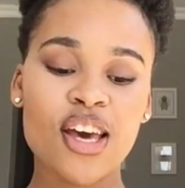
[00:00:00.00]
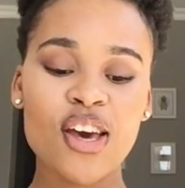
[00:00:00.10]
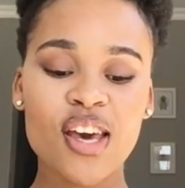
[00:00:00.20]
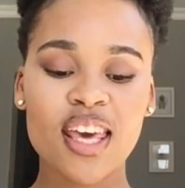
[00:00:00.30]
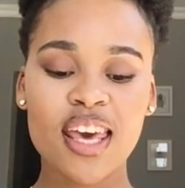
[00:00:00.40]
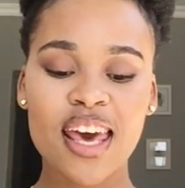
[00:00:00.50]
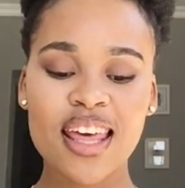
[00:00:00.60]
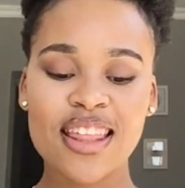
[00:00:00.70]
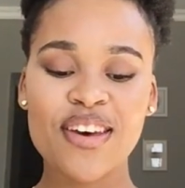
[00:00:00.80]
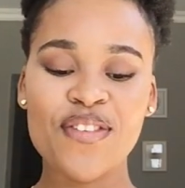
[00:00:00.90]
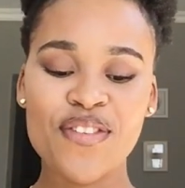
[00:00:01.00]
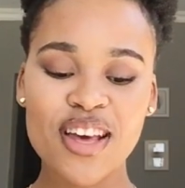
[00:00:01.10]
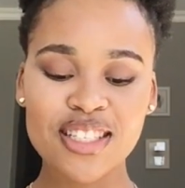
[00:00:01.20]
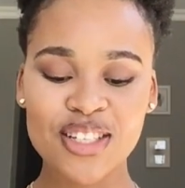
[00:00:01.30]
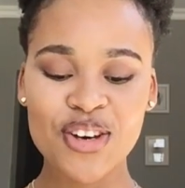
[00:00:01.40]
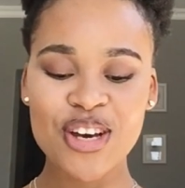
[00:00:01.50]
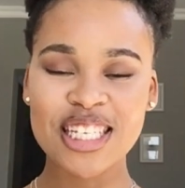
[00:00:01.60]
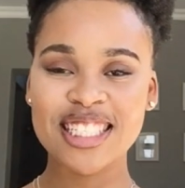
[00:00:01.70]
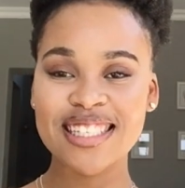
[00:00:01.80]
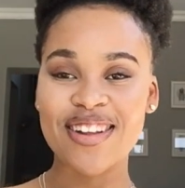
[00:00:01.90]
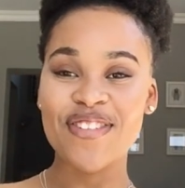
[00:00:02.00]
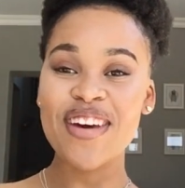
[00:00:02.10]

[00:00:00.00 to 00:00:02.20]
Okay, the first question.